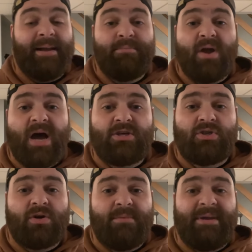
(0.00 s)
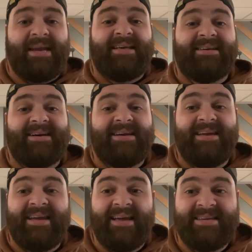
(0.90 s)
I'm not sure I'm getting
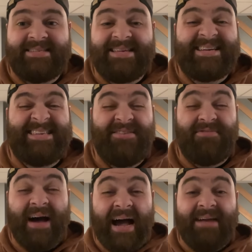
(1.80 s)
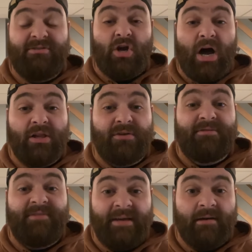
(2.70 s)
a $65
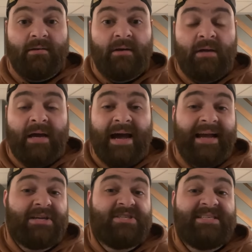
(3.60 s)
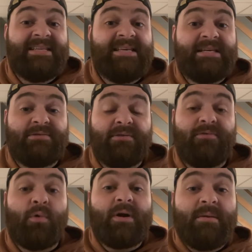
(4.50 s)
feel. I could see these for
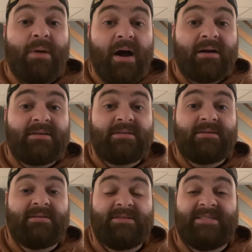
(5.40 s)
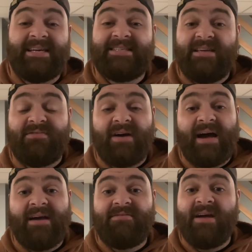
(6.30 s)
$40,
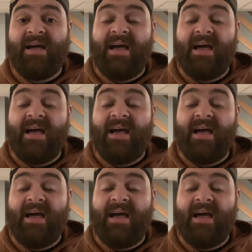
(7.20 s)
$65.